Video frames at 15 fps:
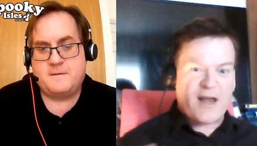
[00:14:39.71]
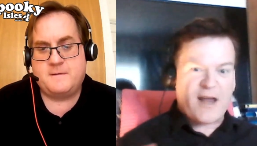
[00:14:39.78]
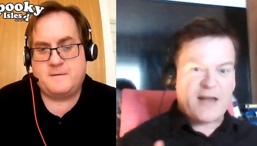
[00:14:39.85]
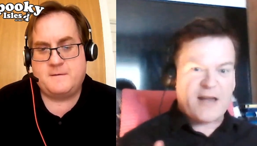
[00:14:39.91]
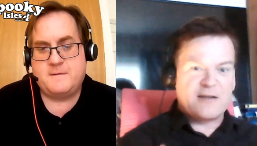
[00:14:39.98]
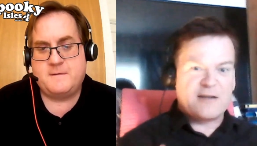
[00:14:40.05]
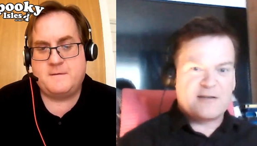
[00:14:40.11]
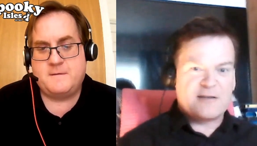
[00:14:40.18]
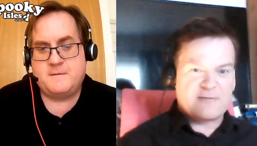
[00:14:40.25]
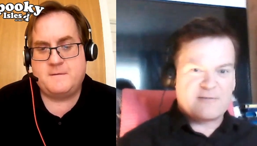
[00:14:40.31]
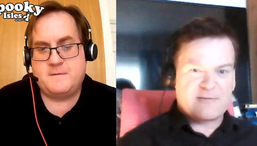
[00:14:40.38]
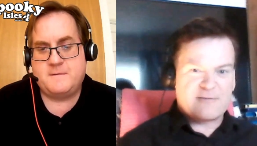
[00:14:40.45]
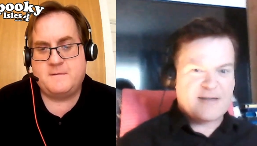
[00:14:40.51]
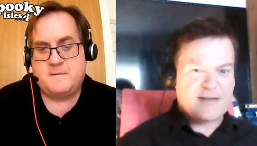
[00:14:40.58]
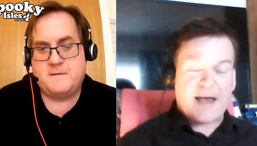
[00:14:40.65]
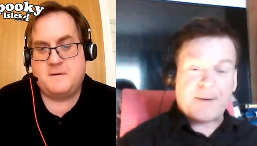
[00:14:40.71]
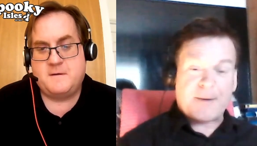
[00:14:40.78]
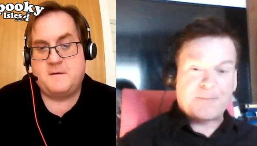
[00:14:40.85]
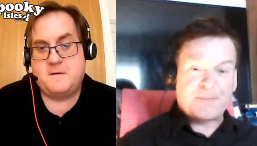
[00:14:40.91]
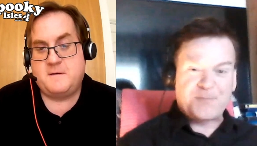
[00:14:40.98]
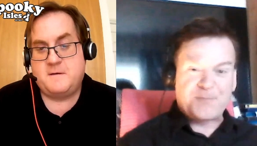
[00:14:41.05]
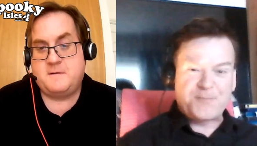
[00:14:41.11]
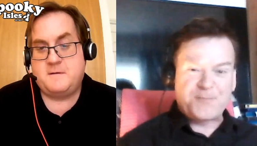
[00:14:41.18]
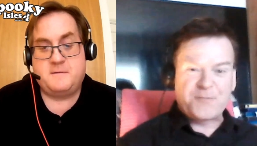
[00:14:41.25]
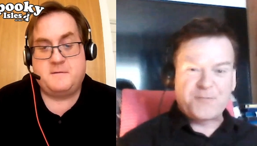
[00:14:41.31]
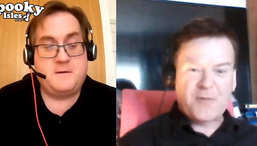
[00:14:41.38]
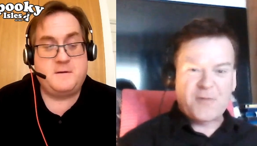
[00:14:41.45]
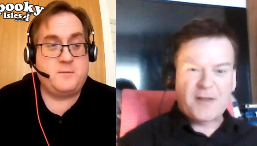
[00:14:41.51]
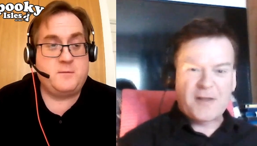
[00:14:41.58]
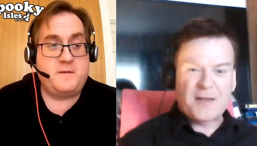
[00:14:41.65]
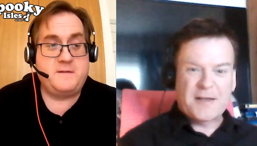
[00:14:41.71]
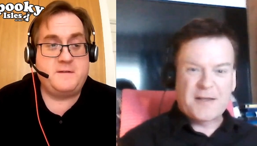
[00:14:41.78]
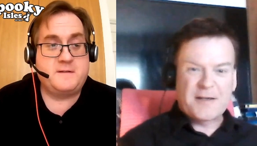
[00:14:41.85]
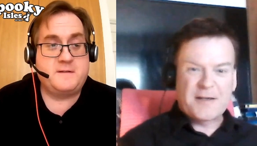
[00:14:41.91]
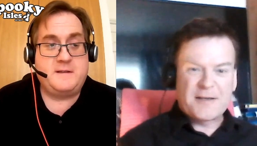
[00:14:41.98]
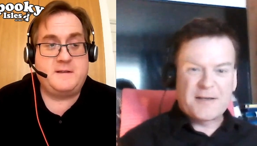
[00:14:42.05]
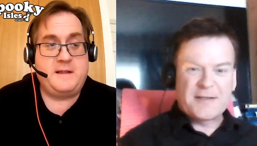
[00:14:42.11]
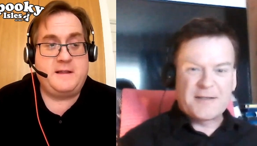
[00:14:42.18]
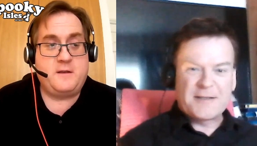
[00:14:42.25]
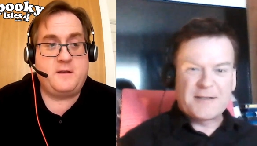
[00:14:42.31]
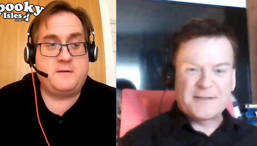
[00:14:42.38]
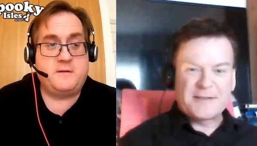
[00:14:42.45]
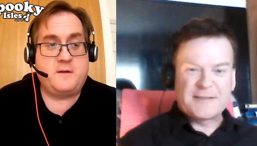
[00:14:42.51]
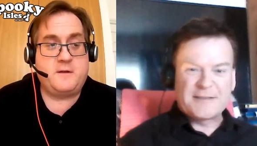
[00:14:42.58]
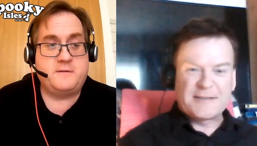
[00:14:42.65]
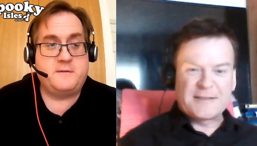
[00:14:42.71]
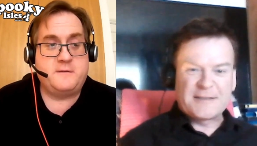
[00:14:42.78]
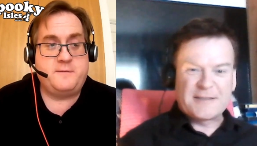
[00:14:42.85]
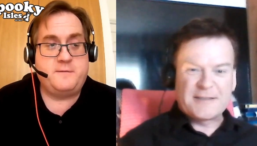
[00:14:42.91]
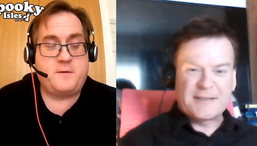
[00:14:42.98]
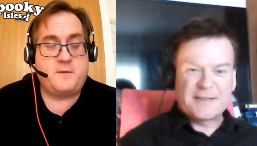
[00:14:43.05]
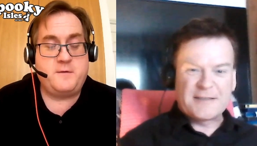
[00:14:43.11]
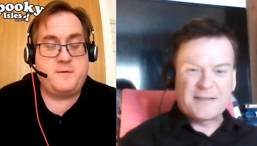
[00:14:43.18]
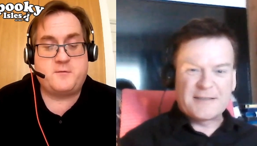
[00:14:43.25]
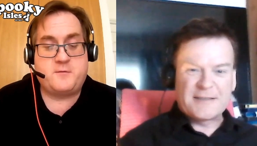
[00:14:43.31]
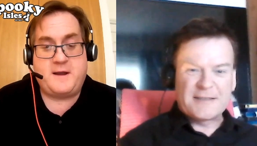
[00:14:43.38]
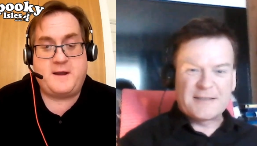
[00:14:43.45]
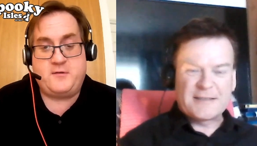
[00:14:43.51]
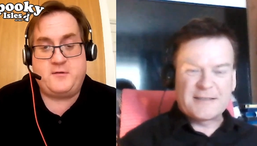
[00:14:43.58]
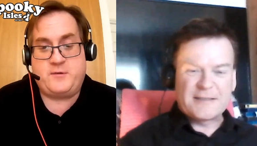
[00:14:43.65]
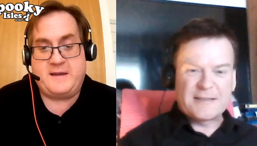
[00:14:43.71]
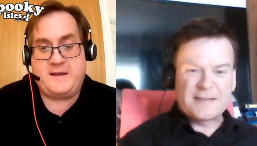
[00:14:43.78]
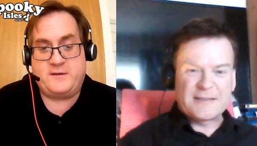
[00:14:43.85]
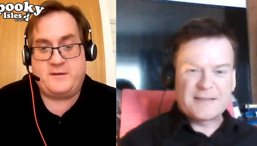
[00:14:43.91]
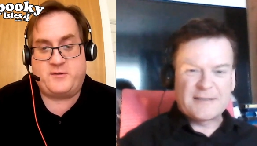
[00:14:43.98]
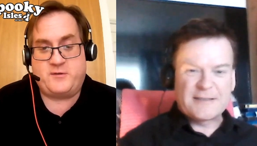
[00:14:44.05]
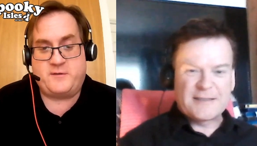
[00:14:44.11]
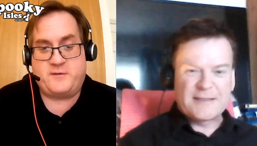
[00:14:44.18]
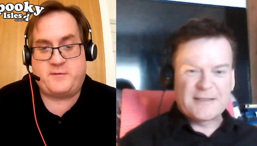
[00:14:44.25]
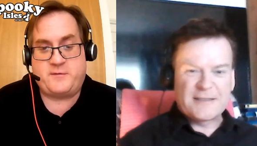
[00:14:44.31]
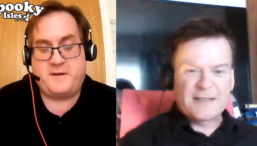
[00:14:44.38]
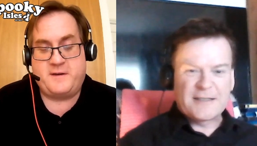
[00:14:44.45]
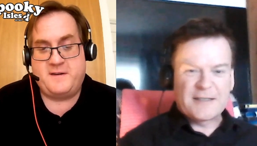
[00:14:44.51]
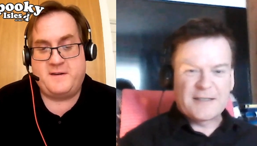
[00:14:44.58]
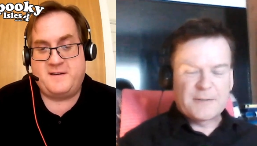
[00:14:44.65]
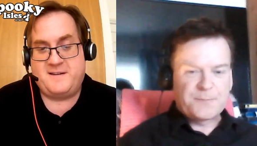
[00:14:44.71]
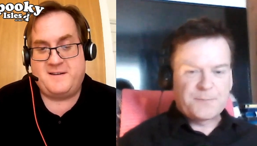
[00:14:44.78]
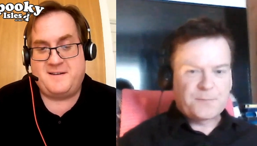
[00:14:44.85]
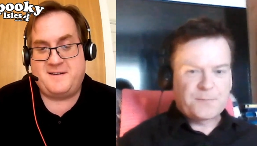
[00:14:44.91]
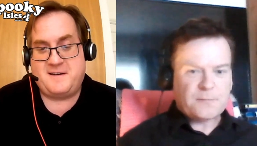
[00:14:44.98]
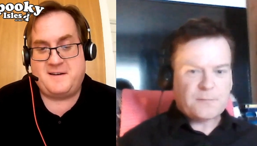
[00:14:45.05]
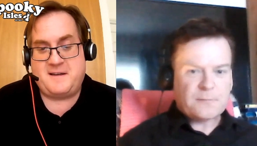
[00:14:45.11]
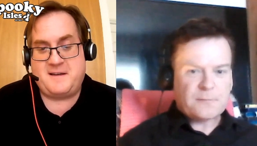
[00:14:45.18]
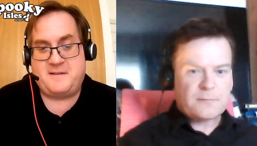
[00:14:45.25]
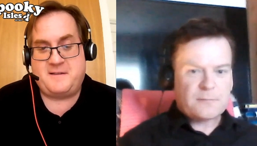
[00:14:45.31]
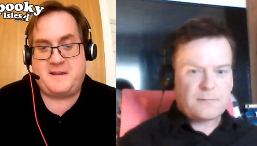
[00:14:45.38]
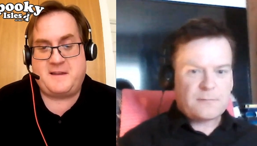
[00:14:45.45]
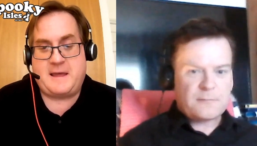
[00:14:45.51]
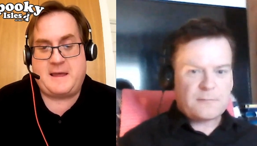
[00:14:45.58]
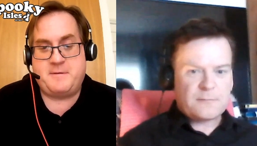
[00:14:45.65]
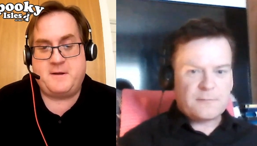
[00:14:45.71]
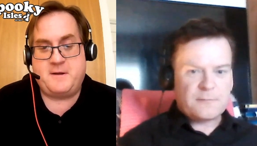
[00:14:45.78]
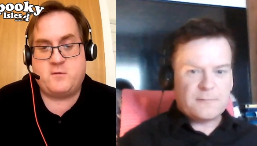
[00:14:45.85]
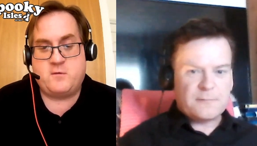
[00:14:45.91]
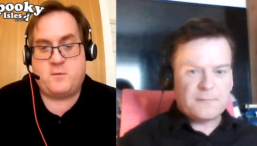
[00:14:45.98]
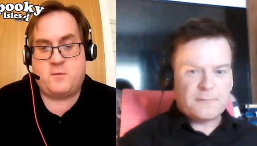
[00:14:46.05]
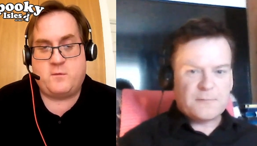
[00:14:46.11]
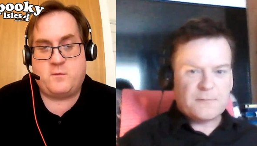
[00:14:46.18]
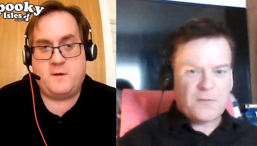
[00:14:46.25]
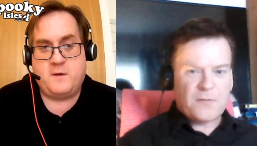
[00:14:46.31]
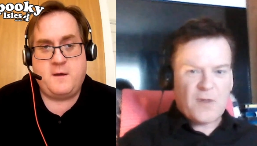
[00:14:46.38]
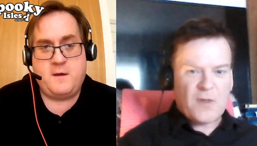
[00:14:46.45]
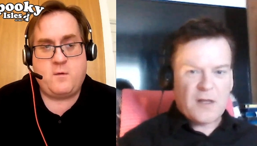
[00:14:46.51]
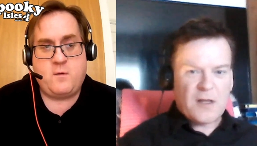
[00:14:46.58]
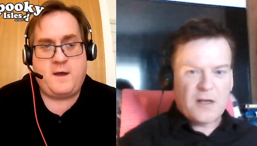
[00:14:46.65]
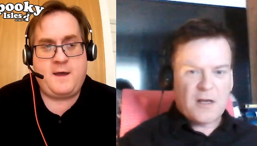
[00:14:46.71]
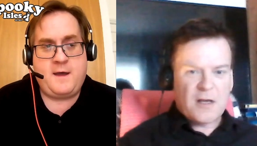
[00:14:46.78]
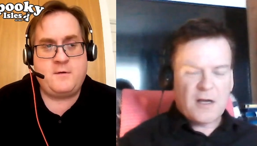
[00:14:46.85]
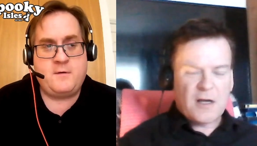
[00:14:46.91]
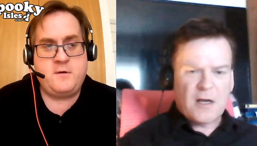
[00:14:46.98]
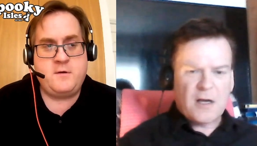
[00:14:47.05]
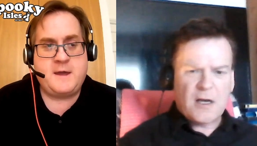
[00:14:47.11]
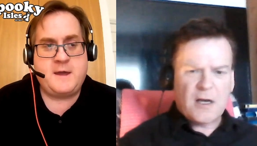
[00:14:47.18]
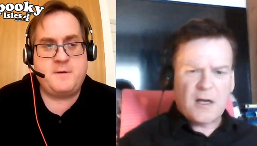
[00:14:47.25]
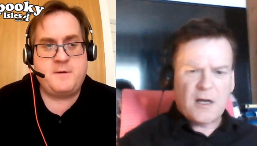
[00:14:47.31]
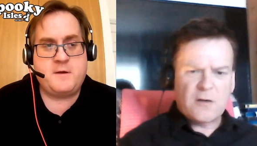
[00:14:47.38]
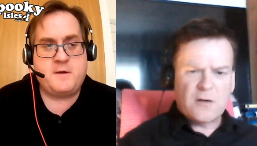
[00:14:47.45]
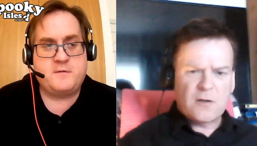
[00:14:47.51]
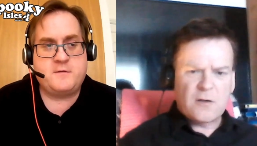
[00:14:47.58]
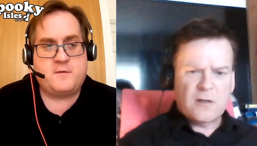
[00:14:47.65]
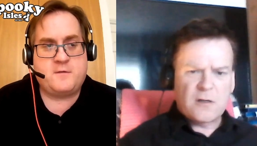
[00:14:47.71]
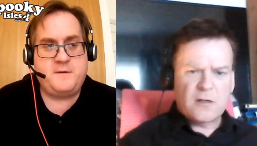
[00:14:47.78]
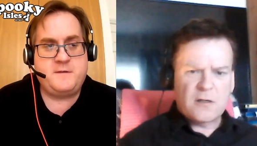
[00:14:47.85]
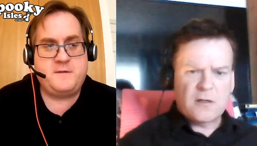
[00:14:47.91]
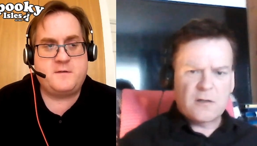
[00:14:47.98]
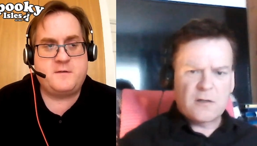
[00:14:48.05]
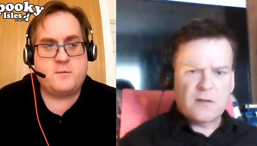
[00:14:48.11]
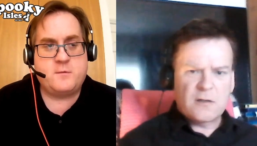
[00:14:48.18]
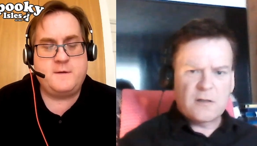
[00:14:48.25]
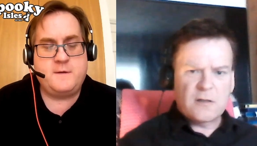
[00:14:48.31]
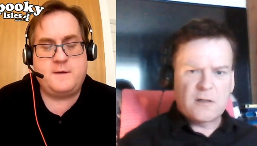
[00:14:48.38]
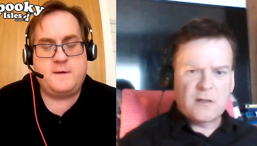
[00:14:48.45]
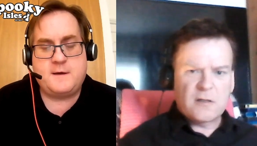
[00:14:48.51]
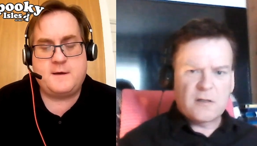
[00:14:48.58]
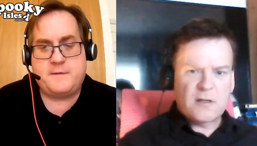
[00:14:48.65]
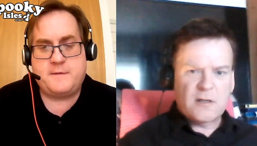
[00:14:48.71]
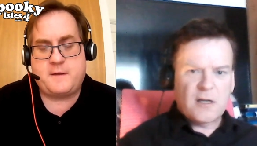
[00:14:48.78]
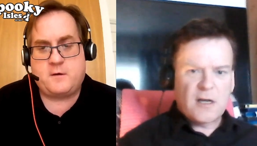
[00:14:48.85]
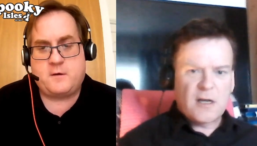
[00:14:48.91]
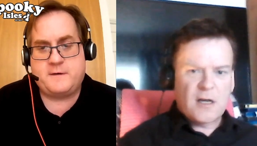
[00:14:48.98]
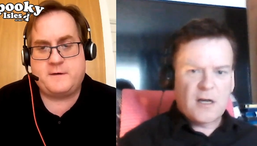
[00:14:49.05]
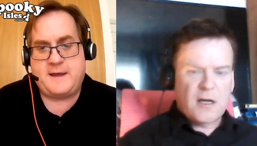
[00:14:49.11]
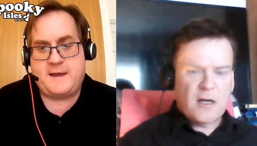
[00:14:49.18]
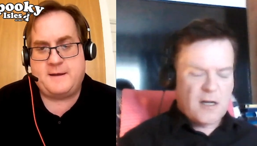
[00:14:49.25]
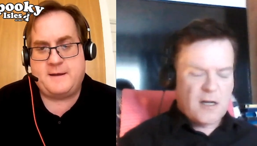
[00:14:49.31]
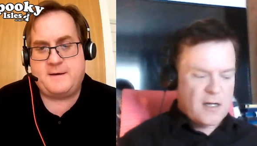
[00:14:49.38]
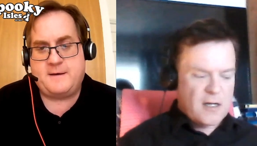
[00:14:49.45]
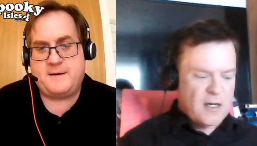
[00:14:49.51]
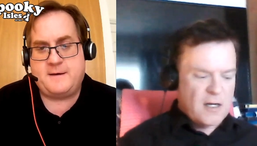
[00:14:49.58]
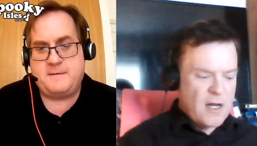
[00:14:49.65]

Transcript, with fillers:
Speaker 1: rain. Yeah. Oh, well, there's clearly lot, lots of very strange things that have uh, that happened in Cornwall. How are you keeping yourself busy during the uh, the lockdown?